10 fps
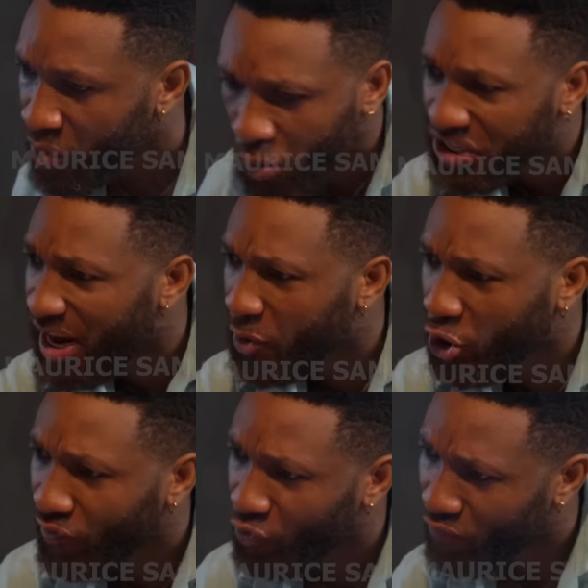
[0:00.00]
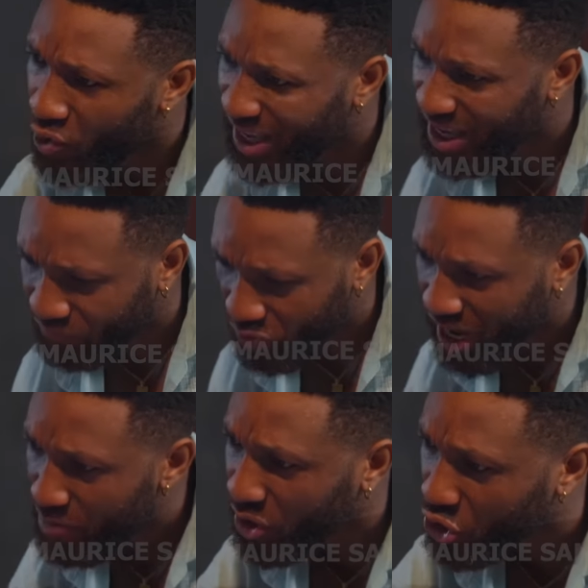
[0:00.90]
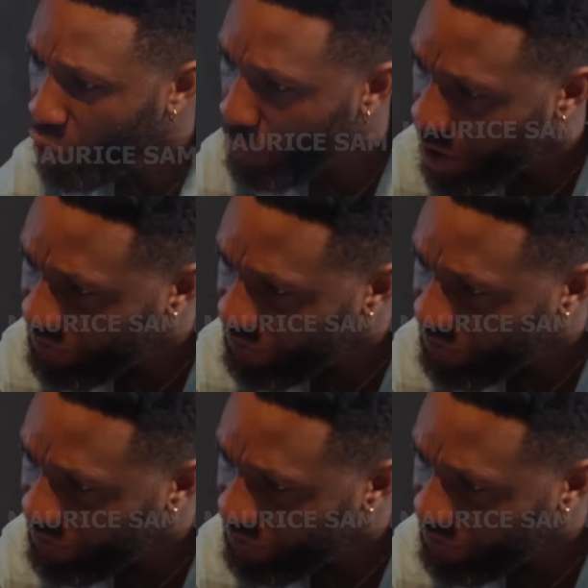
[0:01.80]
But you know, because of love who I gave for you, I don't make you do it.